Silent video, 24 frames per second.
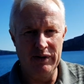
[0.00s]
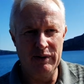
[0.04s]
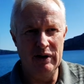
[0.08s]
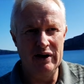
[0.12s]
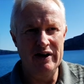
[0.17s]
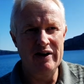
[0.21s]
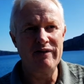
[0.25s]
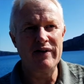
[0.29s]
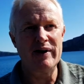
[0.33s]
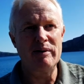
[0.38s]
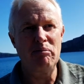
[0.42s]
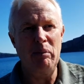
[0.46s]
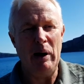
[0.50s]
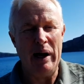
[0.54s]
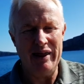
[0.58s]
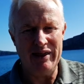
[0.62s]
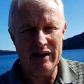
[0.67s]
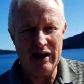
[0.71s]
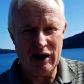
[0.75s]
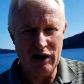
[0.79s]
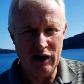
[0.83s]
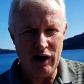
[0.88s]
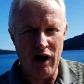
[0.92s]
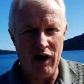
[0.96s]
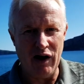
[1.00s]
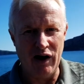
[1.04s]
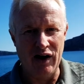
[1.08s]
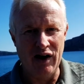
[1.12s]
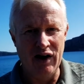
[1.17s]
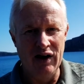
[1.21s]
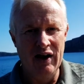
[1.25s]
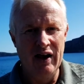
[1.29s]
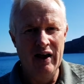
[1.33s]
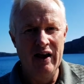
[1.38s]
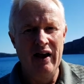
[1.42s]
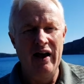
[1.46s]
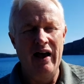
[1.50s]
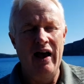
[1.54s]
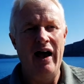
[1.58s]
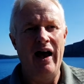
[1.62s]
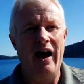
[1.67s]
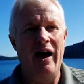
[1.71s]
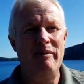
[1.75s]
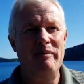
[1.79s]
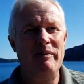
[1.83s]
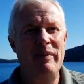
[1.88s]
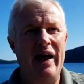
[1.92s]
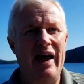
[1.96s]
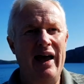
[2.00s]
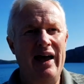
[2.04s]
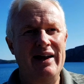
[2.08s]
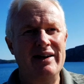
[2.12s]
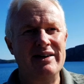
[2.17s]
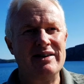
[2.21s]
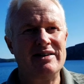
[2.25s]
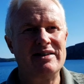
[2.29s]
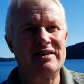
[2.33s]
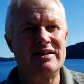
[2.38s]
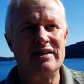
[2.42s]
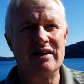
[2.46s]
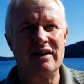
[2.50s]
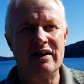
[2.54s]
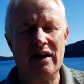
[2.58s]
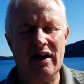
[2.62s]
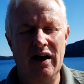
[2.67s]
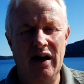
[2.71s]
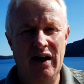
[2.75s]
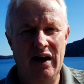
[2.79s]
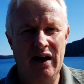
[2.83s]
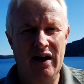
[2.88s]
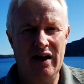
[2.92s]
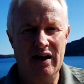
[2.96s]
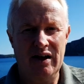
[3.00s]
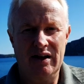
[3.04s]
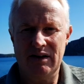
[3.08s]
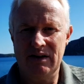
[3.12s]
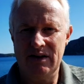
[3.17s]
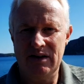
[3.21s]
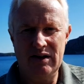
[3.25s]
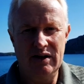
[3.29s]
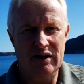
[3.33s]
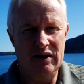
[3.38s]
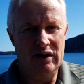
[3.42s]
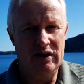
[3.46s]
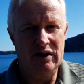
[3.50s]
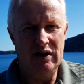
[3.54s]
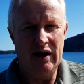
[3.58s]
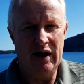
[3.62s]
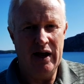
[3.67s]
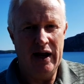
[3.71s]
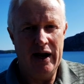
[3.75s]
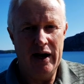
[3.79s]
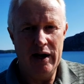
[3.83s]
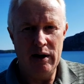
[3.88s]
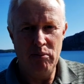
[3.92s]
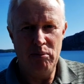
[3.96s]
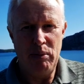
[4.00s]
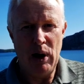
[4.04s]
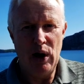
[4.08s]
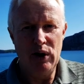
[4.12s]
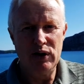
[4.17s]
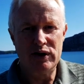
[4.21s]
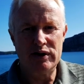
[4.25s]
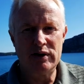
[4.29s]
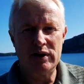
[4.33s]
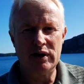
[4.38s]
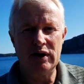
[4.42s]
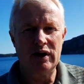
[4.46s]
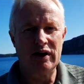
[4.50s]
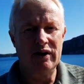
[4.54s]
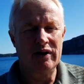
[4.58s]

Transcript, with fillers: living by the clock. Um, and uh, in a boat,